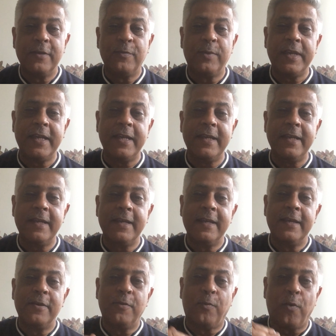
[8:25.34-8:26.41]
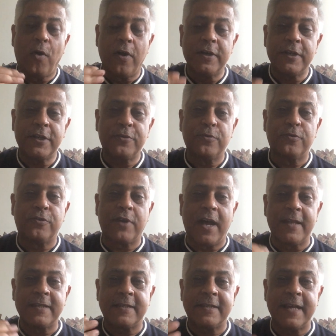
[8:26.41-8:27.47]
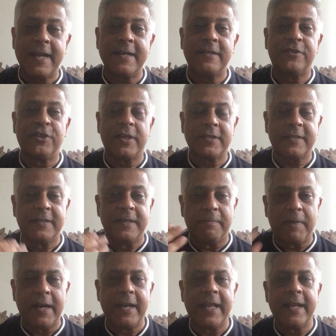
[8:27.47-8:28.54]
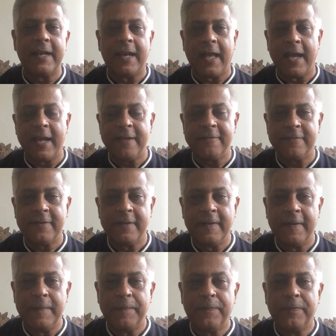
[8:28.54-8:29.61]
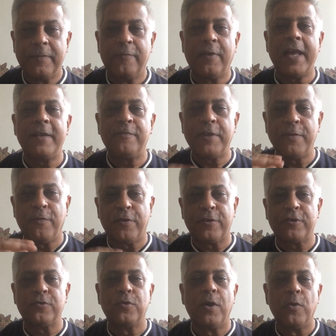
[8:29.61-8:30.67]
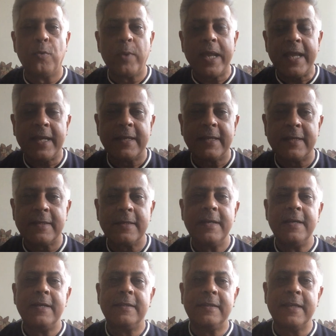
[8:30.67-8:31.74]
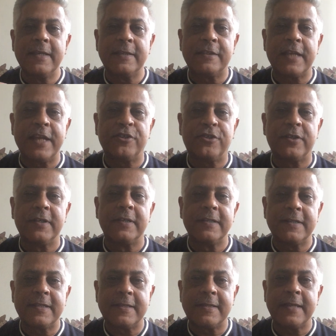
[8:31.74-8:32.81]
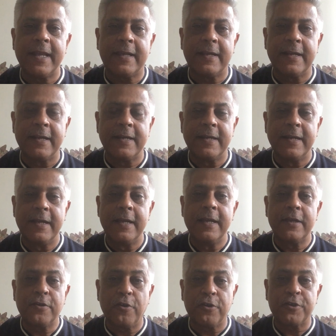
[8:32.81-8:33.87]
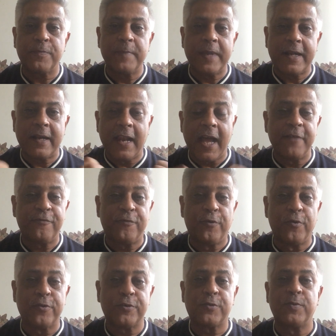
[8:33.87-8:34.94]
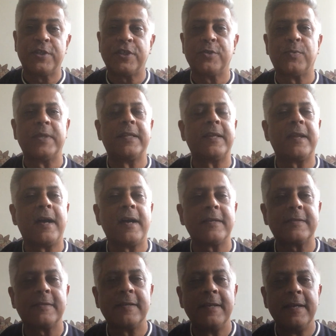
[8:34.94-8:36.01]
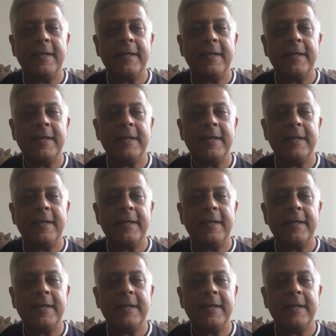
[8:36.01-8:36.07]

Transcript: we want to transcend just the mundane life, when we want to awaken the essential, sacred, cosmic life force which is within us,